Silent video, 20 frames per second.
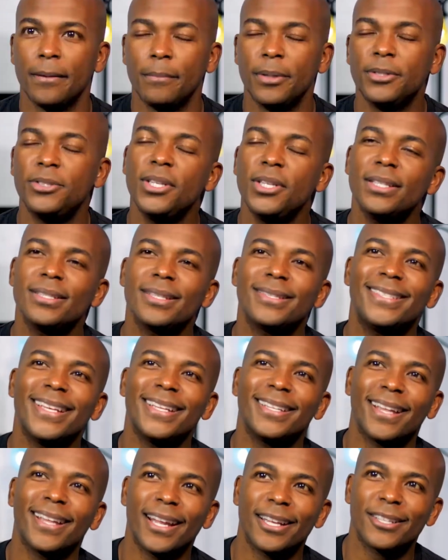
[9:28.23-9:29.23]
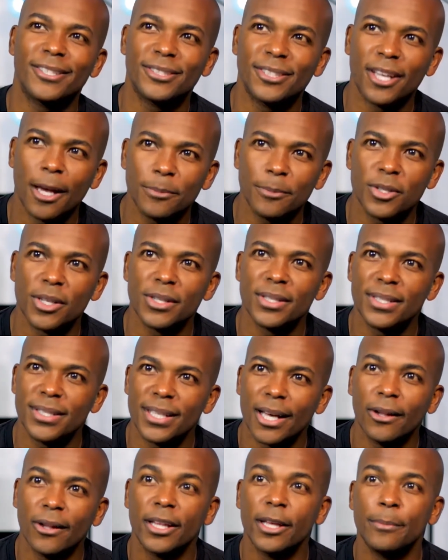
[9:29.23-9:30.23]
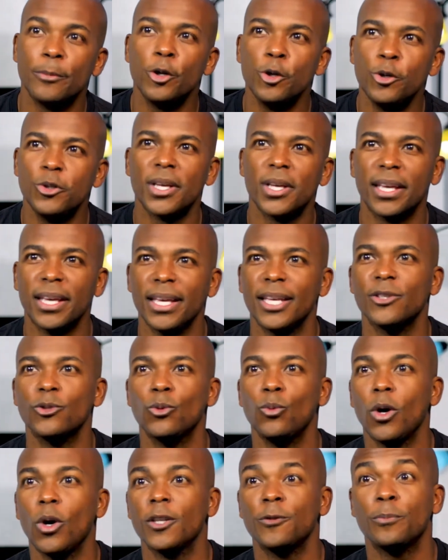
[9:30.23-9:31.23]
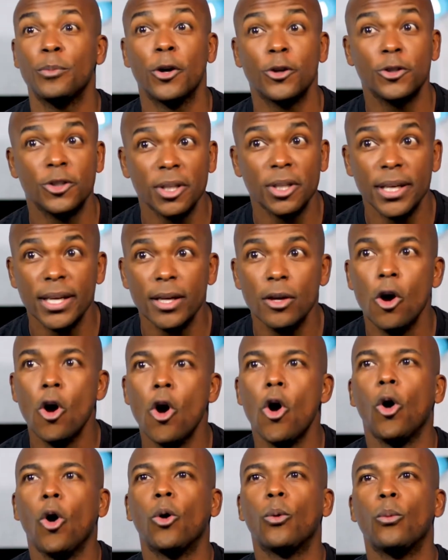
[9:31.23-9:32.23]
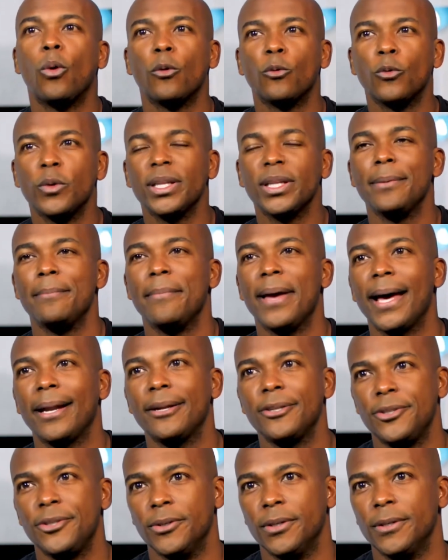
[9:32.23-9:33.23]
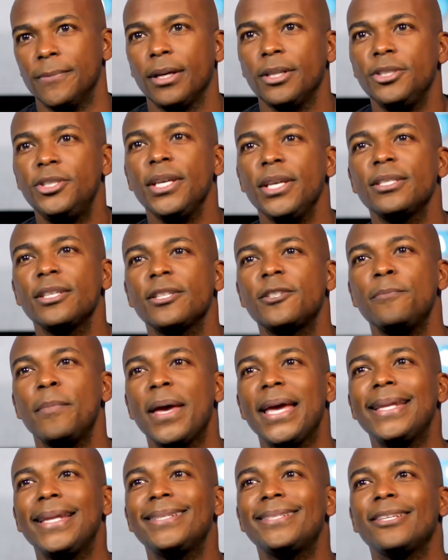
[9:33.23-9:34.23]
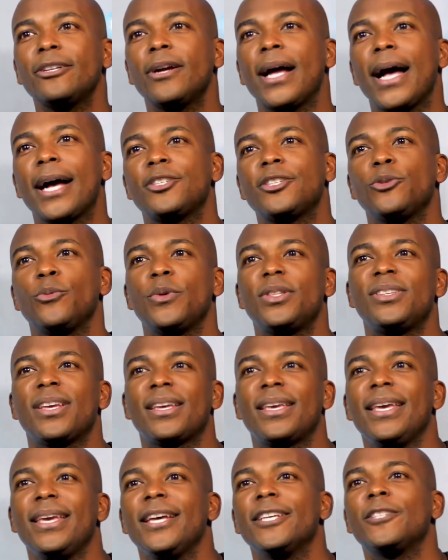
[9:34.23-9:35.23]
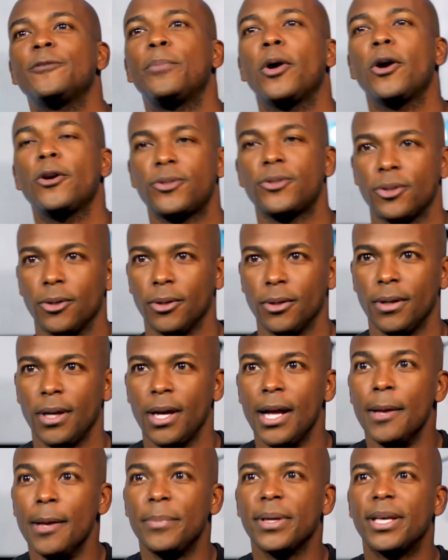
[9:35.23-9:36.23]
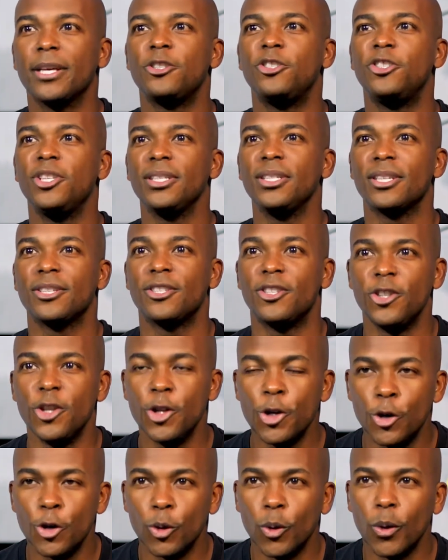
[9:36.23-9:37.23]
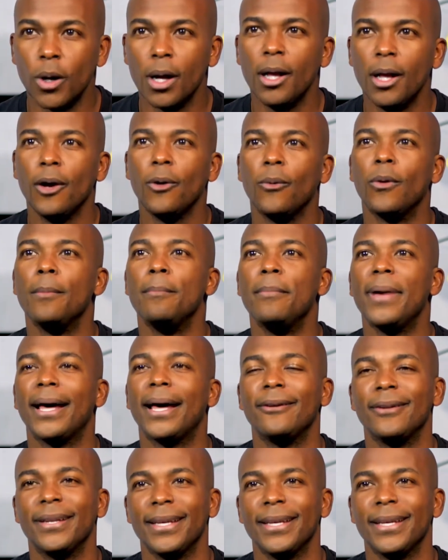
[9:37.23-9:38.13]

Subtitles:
But Jesus didn't let assumptions tell him who Zacchaeus was personally or what really mattered to him. Jesus made his interaction with Zacchaeus personal because Jesus knew what mattered